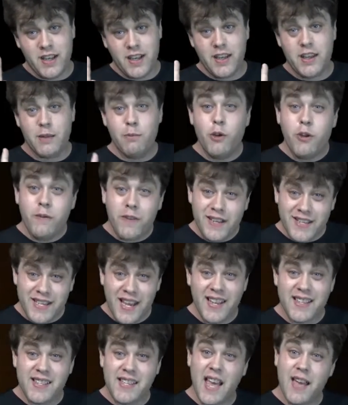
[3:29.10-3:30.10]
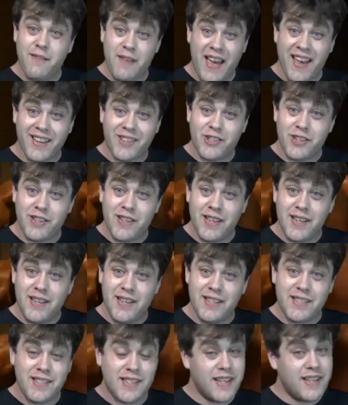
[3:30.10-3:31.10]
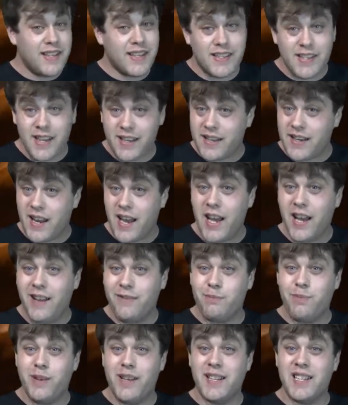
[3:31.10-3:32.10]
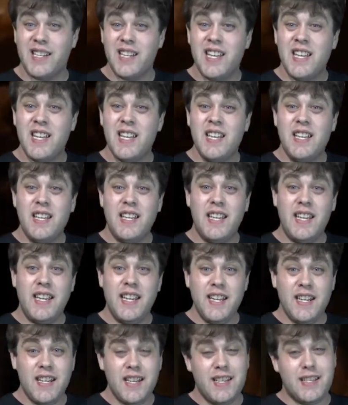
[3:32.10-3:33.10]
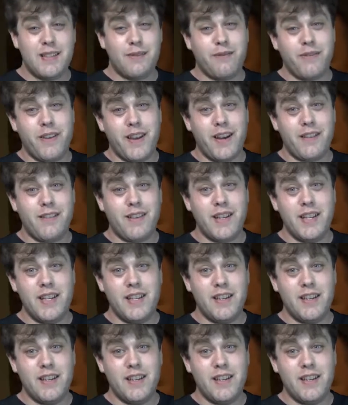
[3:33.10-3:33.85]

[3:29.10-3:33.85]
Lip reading: The movie does have action in it in the second half, but it is very